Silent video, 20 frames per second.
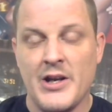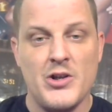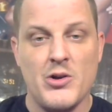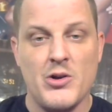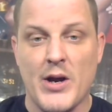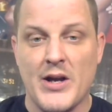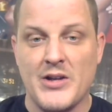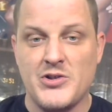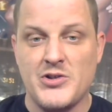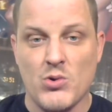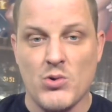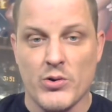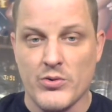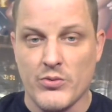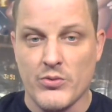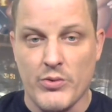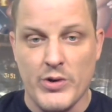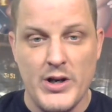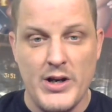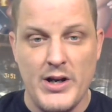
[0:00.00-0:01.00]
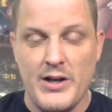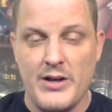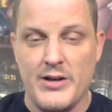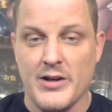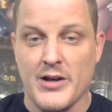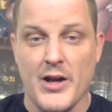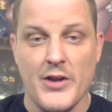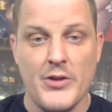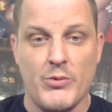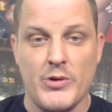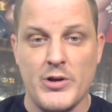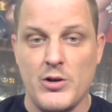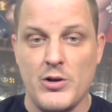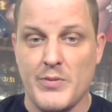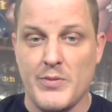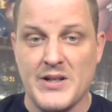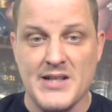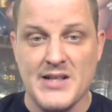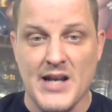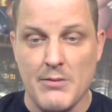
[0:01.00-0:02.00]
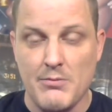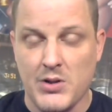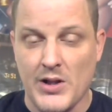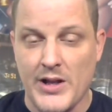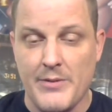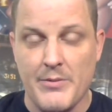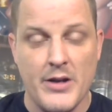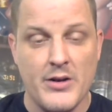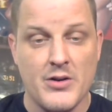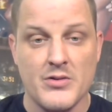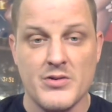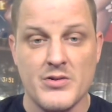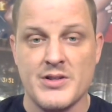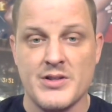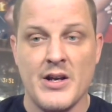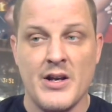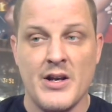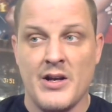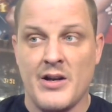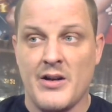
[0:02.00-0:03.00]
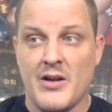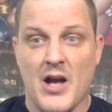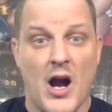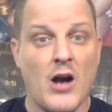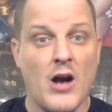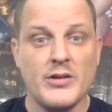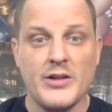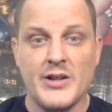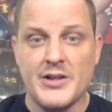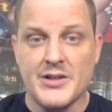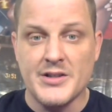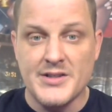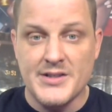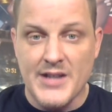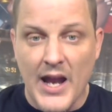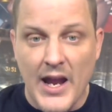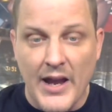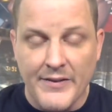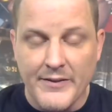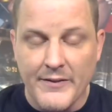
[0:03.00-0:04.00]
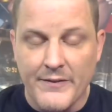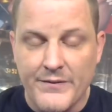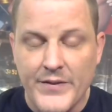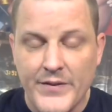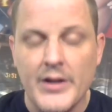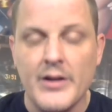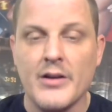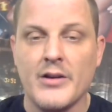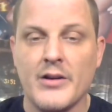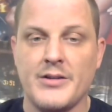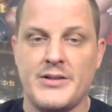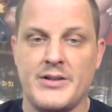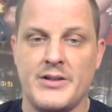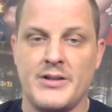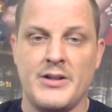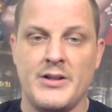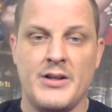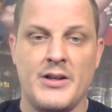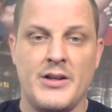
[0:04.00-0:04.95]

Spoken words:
You had Jordan Reed, another one of your big-time playmakers, hardly could stay on the field.